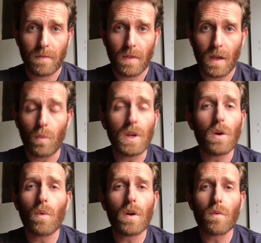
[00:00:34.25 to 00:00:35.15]
And we
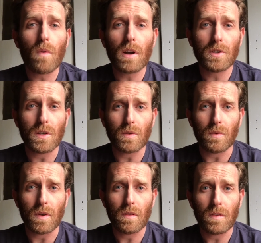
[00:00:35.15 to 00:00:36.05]
don't want to rush this
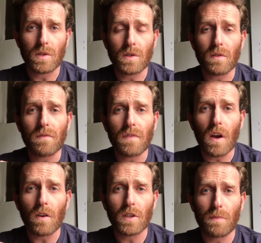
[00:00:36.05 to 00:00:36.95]
one. This is a
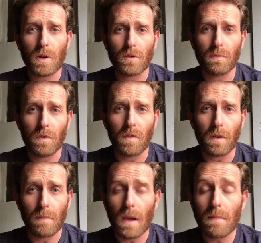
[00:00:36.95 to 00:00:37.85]
very special movie,
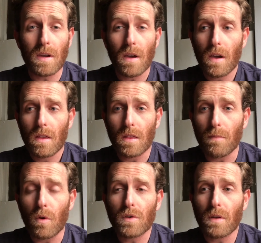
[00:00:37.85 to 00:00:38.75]
maybe the
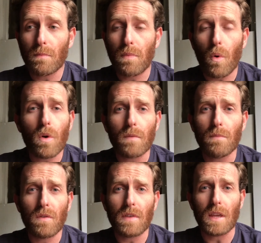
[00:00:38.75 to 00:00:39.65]
most important
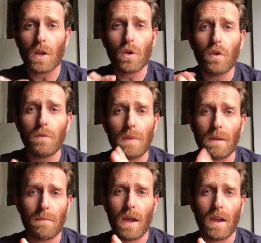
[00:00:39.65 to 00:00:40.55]
movie that could
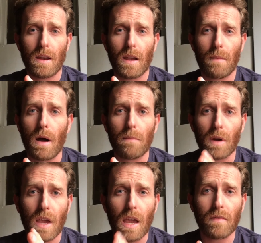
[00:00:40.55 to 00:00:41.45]
be made about
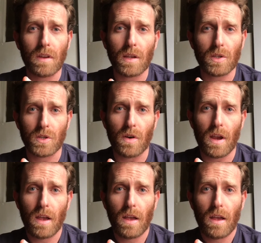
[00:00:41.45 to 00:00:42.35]
Brookhaven history
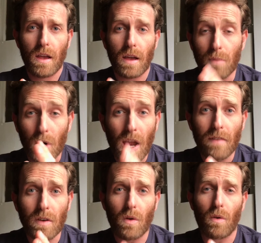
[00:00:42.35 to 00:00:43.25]
and
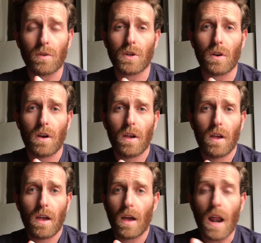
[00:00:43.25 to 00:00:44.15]
Brookhaven culture.
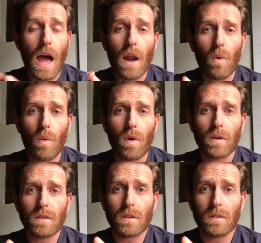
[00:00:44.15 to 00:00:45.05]
And I don't
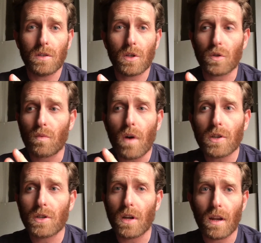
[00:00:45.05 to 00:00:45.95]
want to just
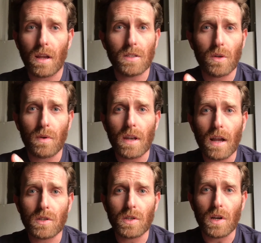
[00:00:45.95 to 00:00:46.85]
rush it and do it
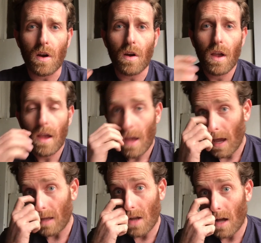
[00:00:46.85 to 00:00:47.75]
next year
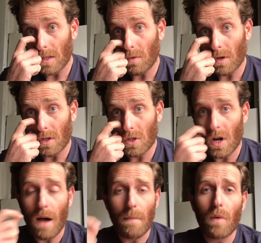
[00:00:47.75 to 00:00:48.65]
and not do a good
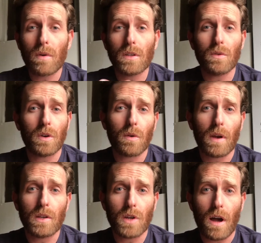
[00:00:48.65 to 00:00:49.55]
job. I want to do a
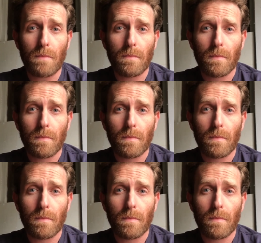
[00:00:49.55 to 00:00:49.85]
great job.